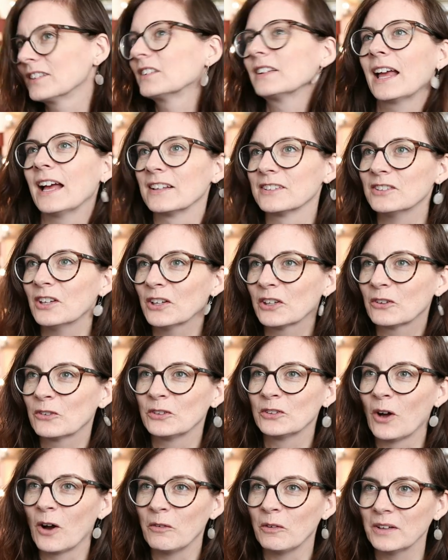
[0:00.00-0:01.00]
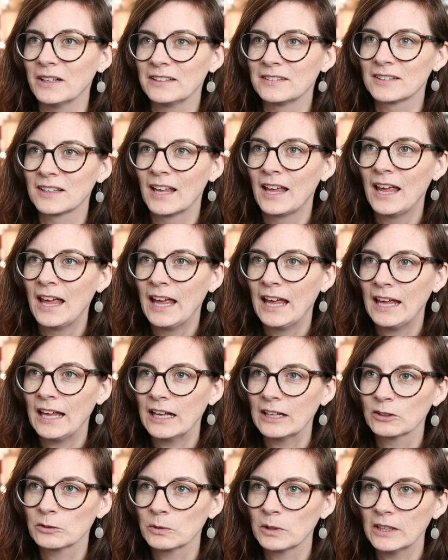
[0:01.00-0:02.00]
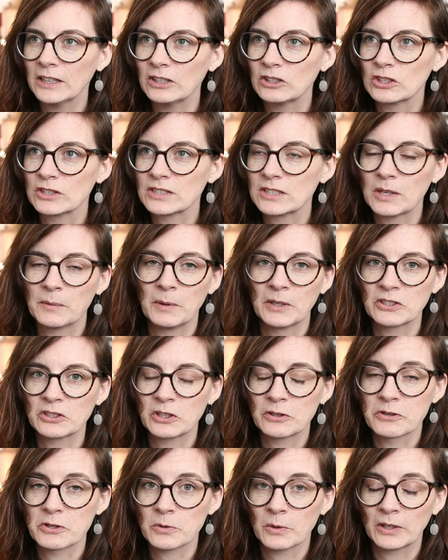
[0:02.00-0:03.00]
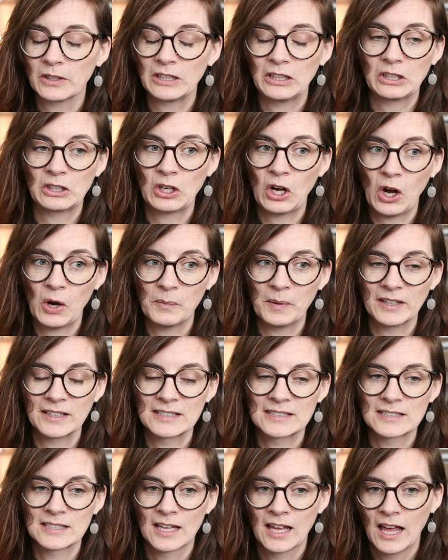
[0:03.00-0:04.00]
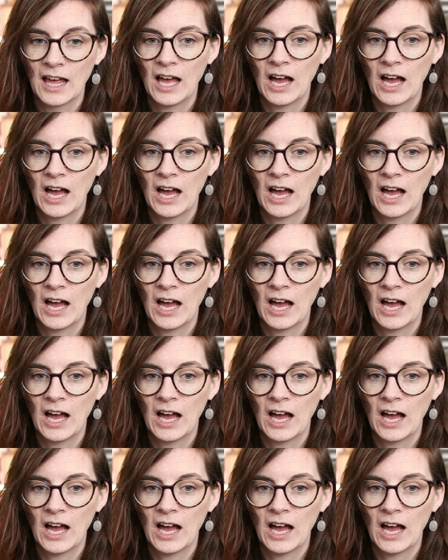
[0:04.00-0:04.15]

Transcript: It's not a novel. It's really just a bunch of short little comics